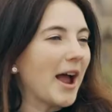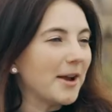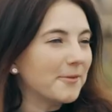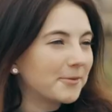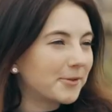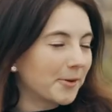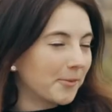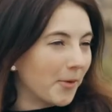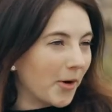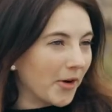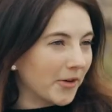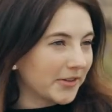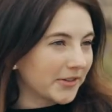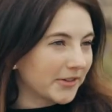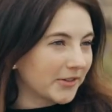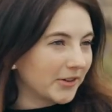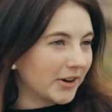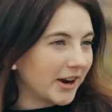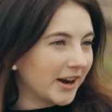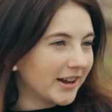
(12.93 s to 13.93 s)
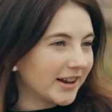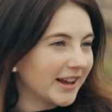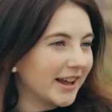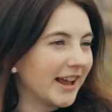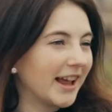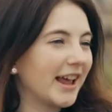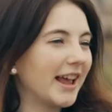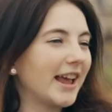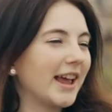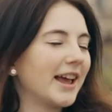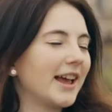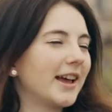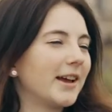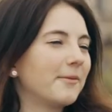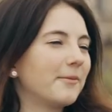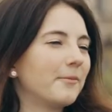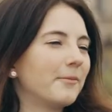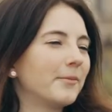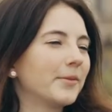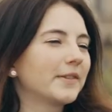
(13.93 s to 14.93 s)
I'm from Austria.
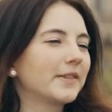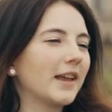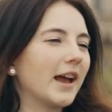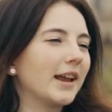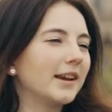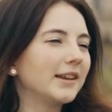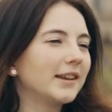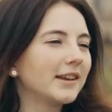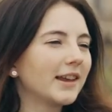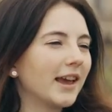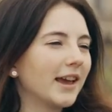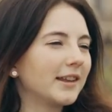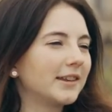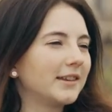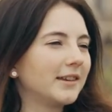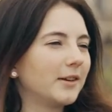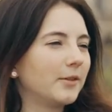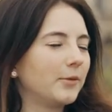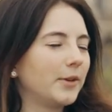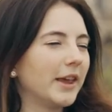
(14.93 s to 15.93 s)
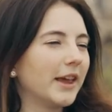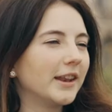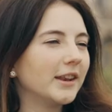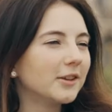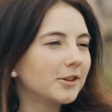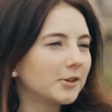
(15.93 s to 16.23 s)
Studying at the Vienna